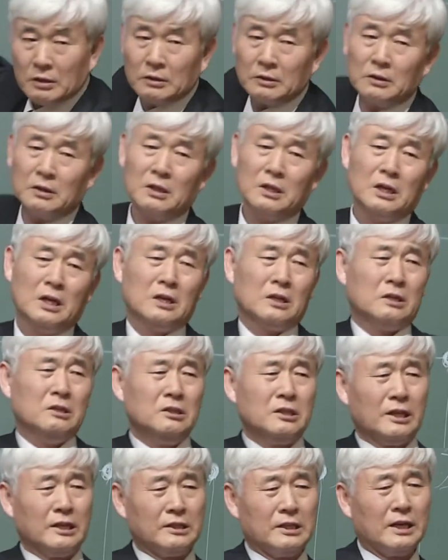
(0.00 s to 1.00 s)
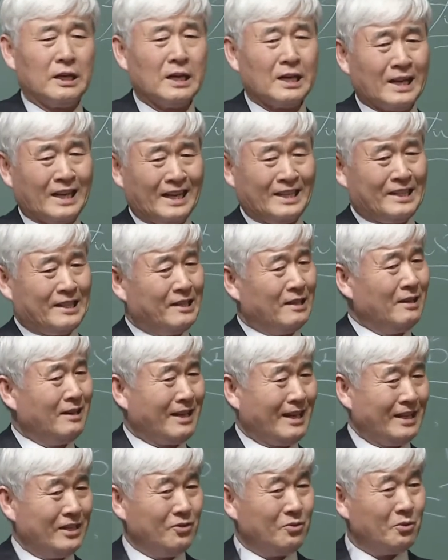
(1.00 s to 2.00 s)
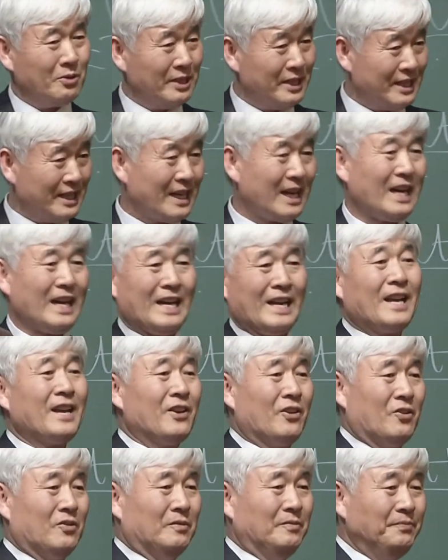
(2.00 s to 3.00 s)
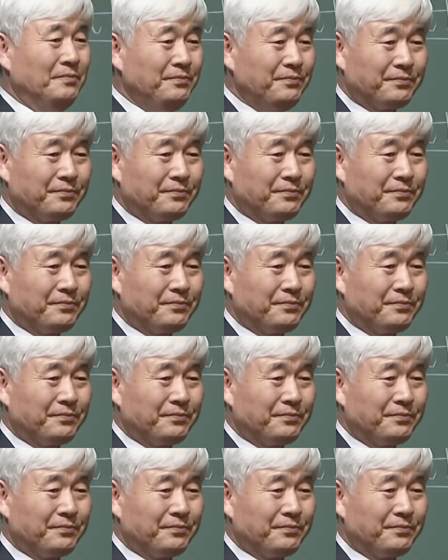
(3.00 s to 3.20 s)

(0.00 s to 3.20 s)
purchasing products that do not have any worth,